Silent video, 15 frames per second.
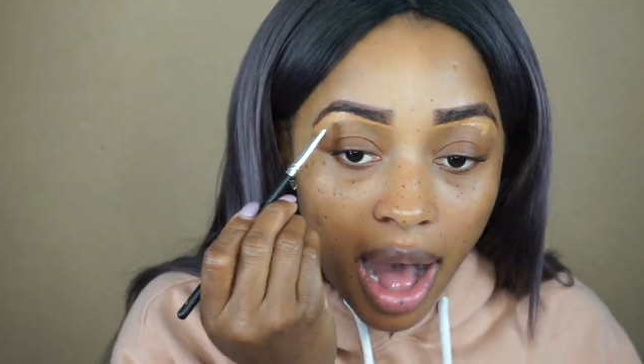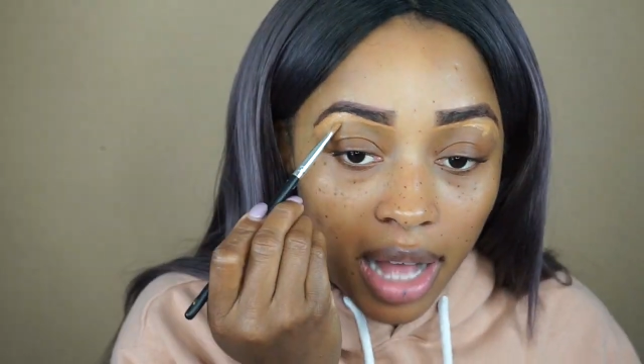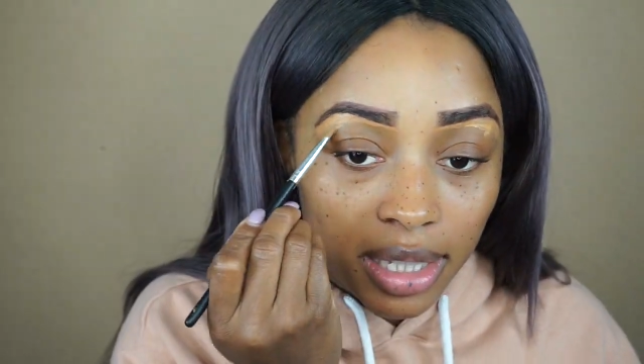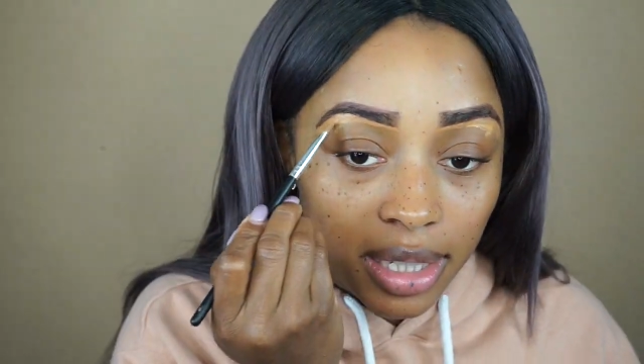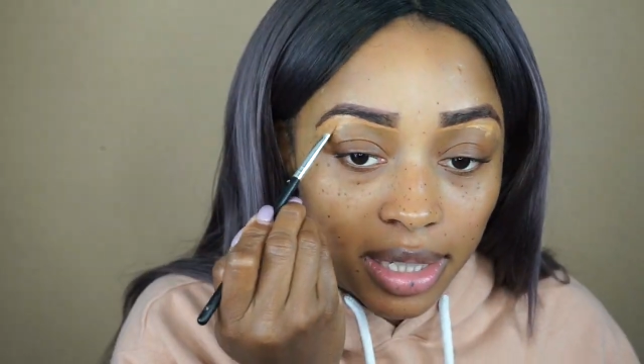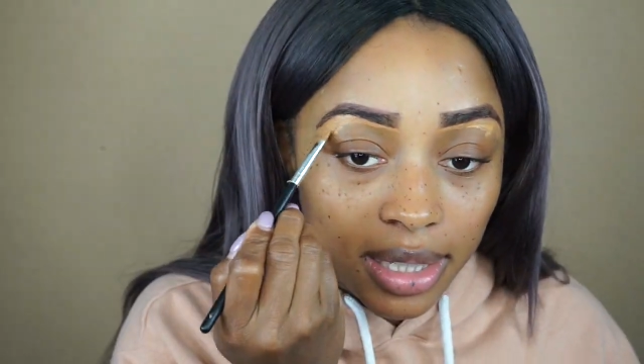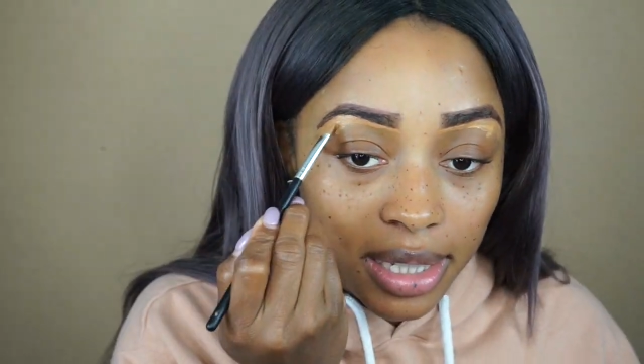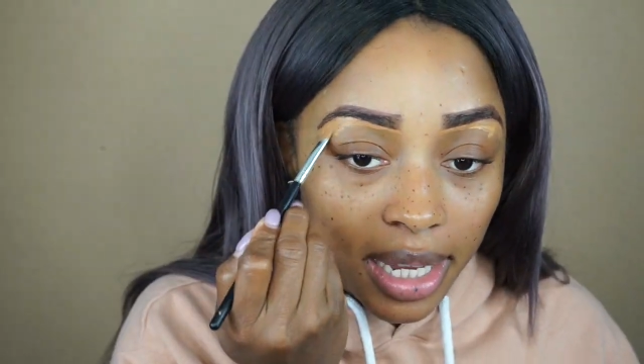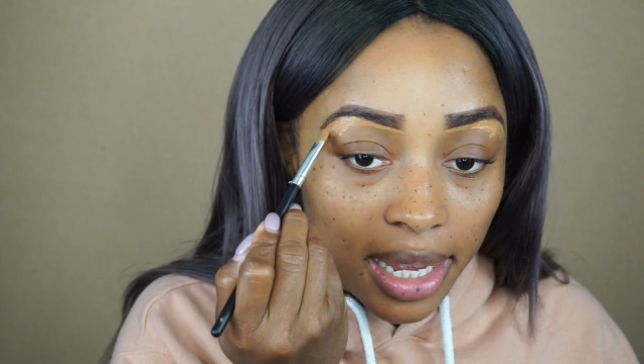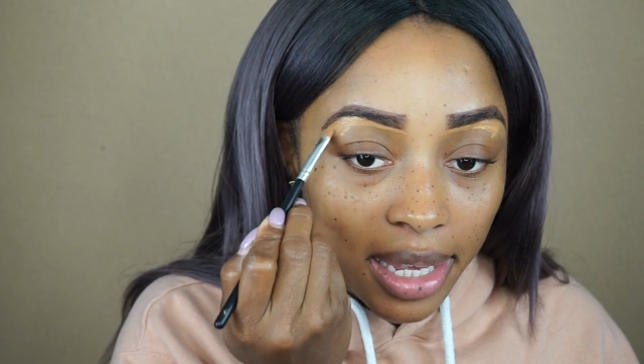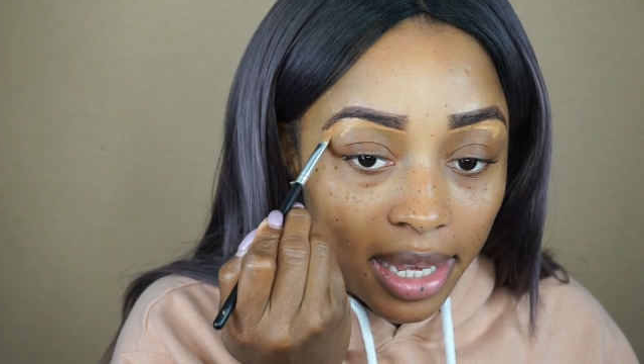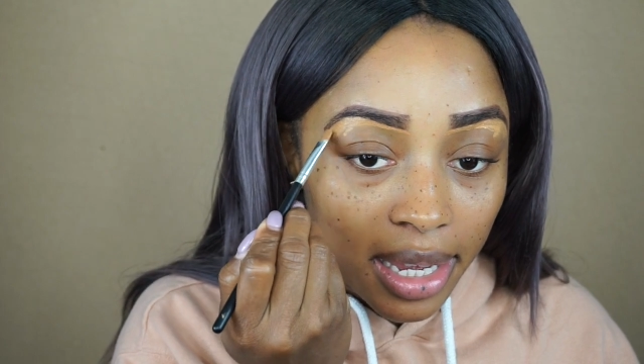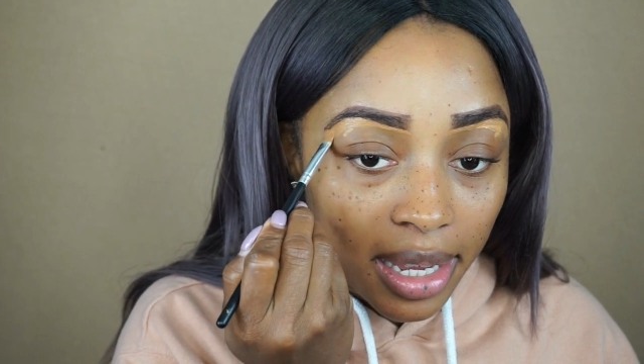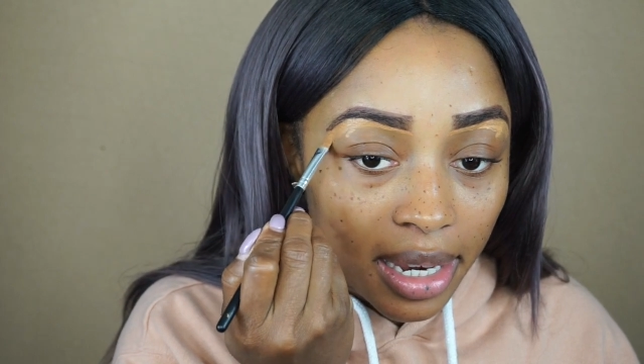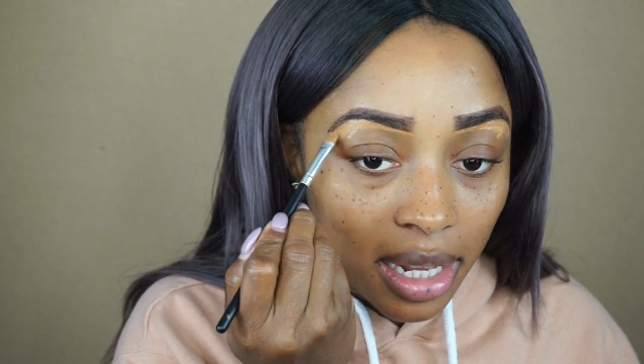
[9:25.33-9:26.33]
I just
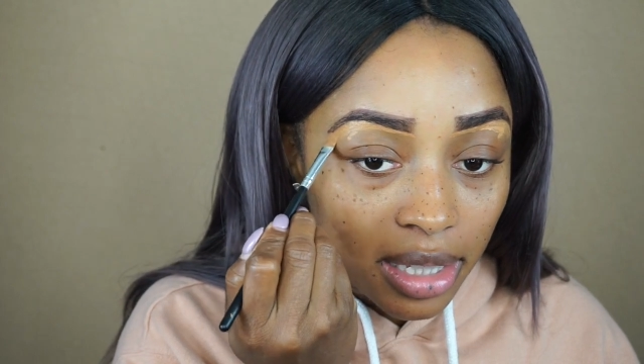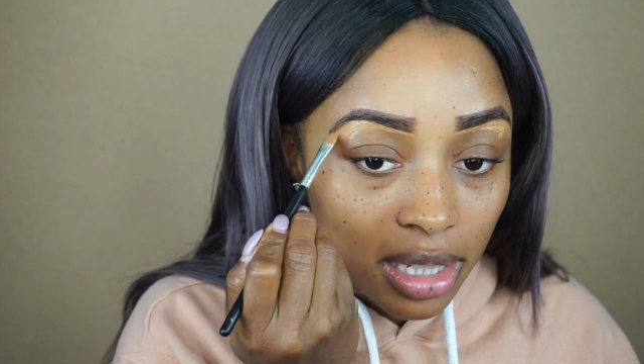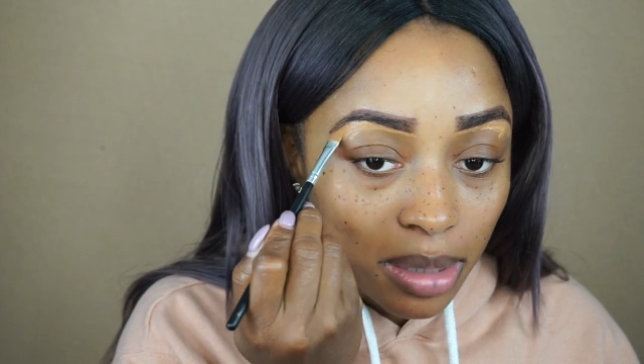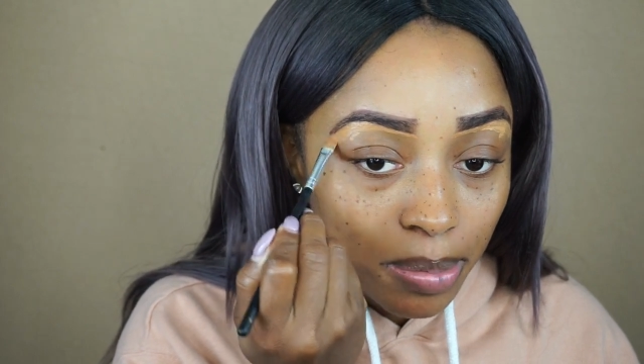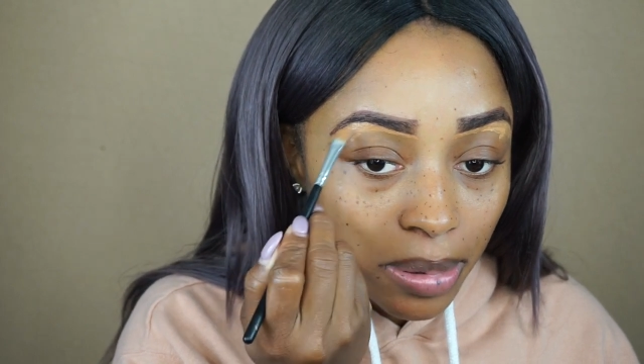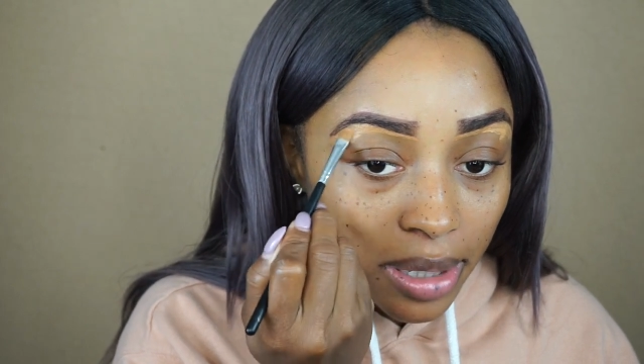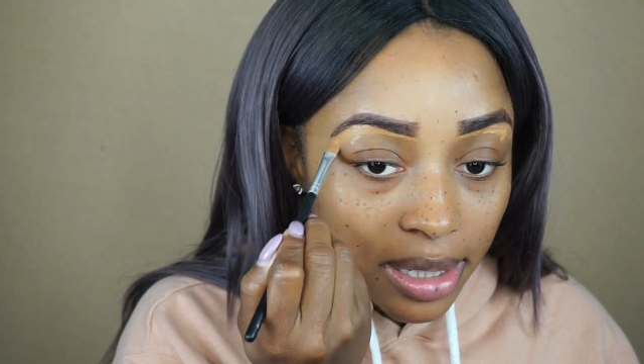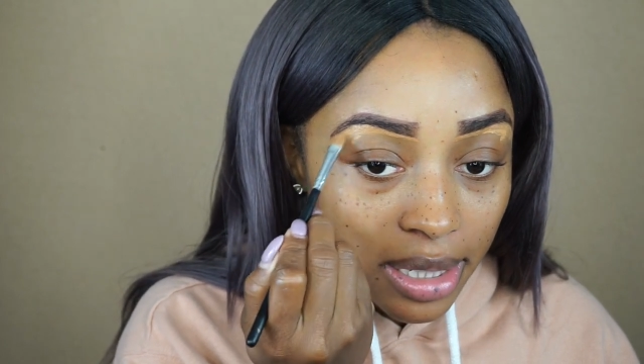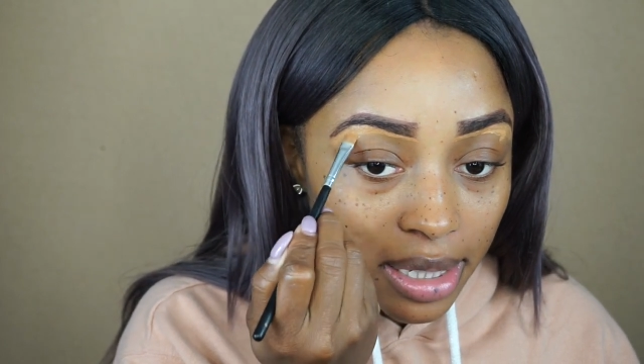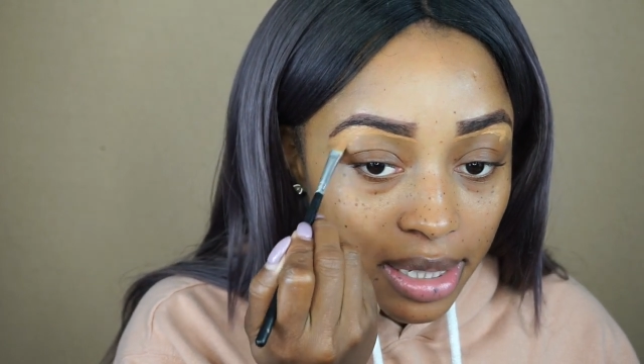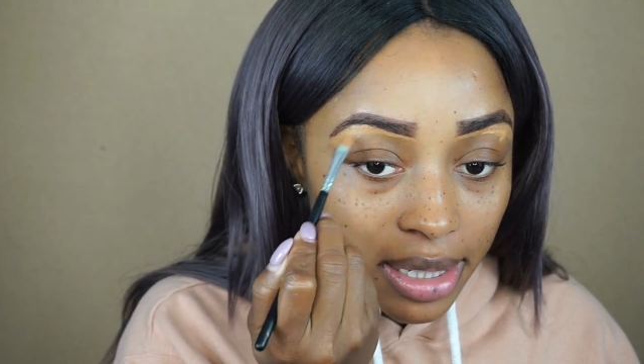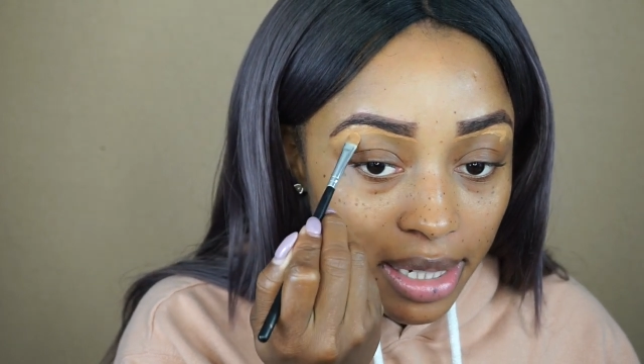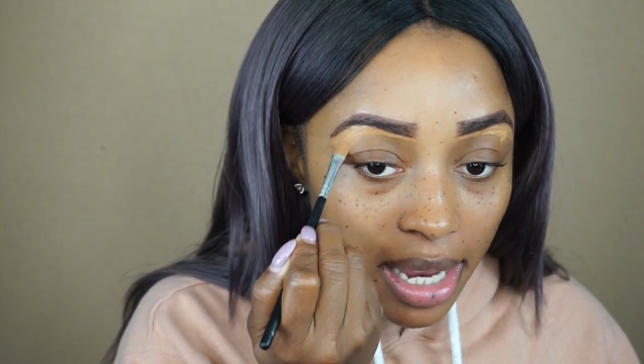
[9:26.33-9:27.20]
take it and I just blend it